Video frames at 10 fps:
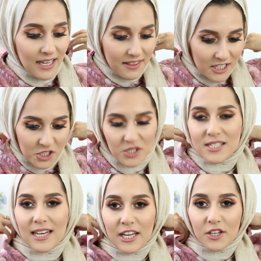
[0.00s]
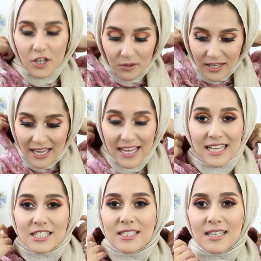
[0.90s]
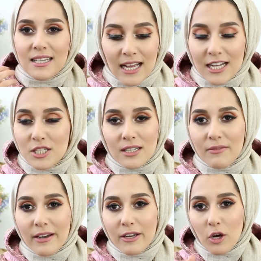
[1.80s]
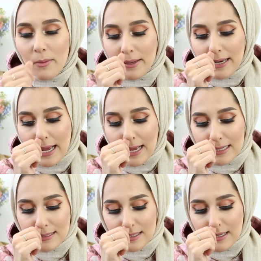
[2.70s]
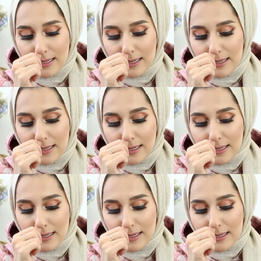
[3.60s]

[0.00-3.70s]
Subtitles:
This is just to let you know that it is actually very common, and